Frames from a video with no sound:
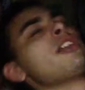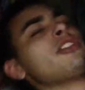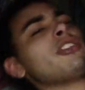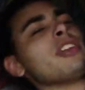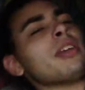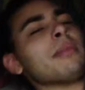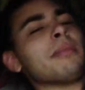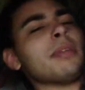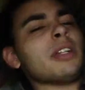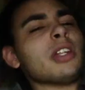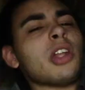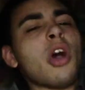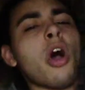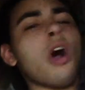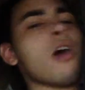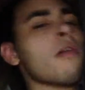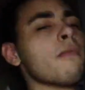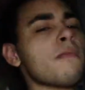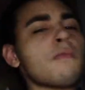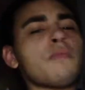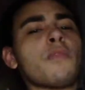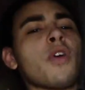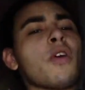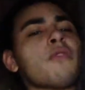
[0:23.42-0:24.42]
shit, but no,
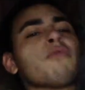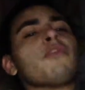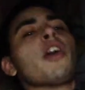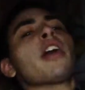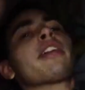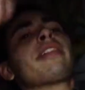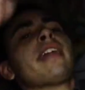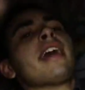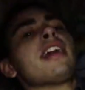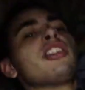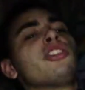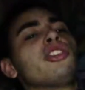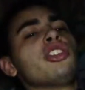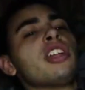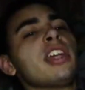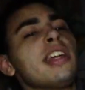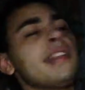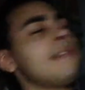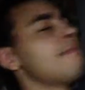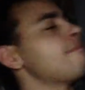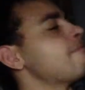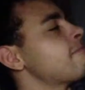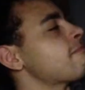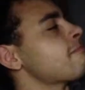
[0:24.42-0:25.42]
no, fuck that
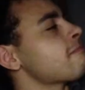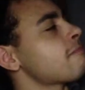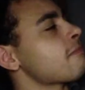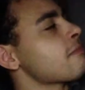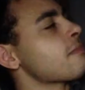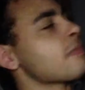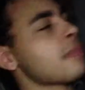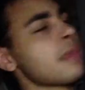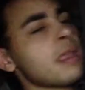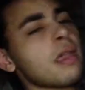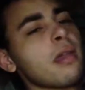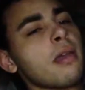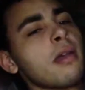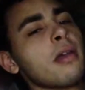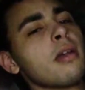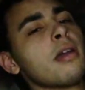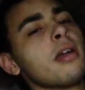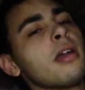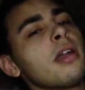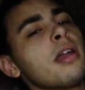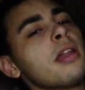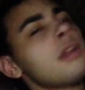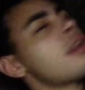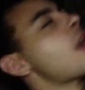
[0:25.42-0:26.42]
shit.
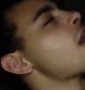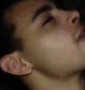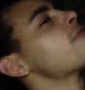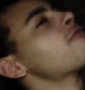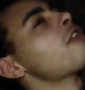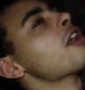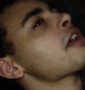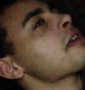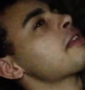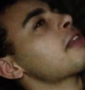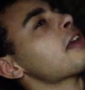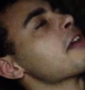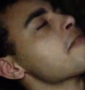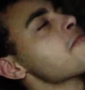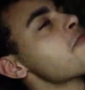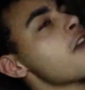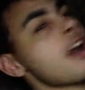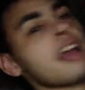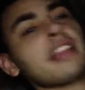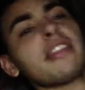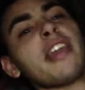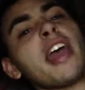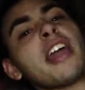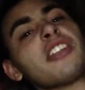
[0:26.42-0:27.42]
Not fucking like
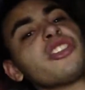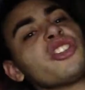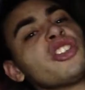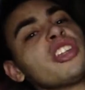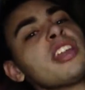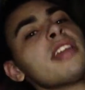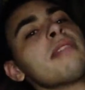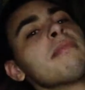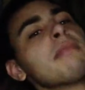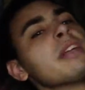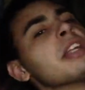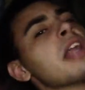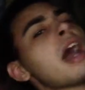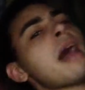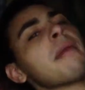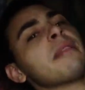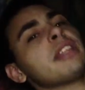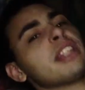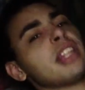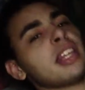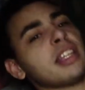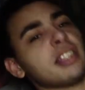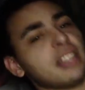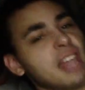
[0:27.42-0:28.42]
fuck that shit, but I
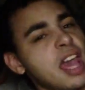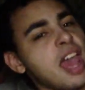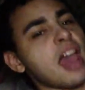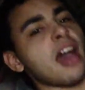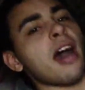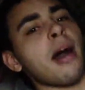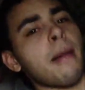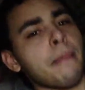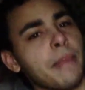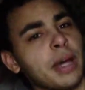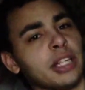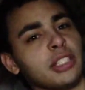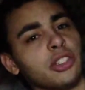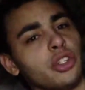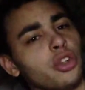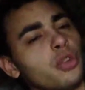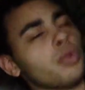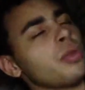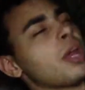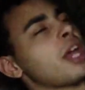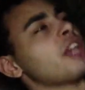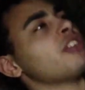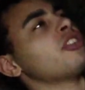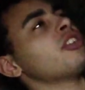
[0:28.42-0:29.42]
mean, like, yeah, I'm about to
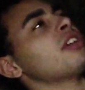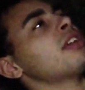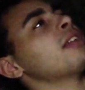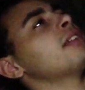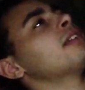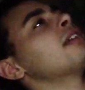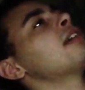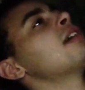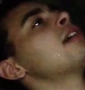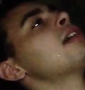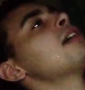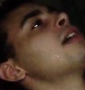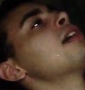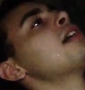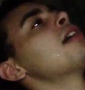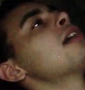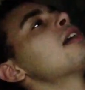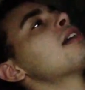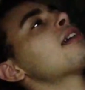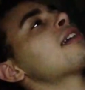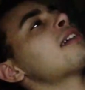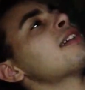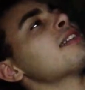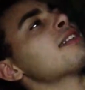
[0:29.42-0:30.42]
do that shit.
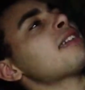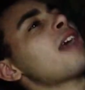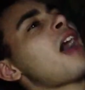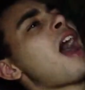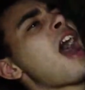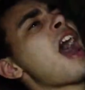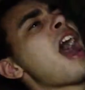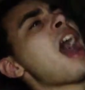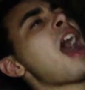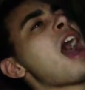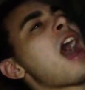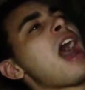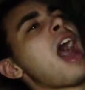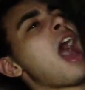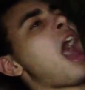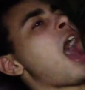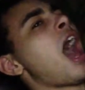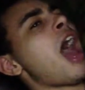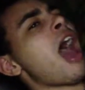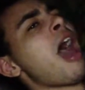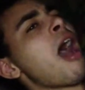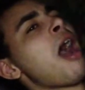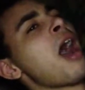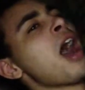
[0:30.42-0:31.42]
Because
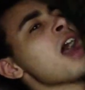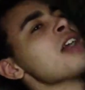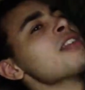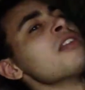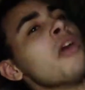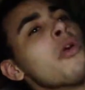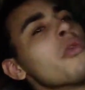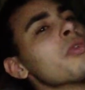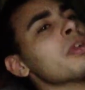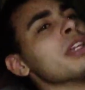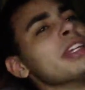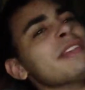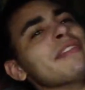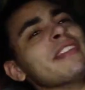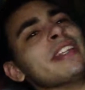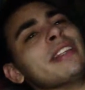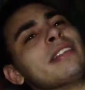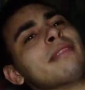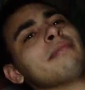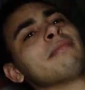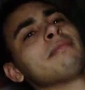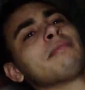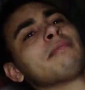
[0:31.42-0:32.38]
I don't even.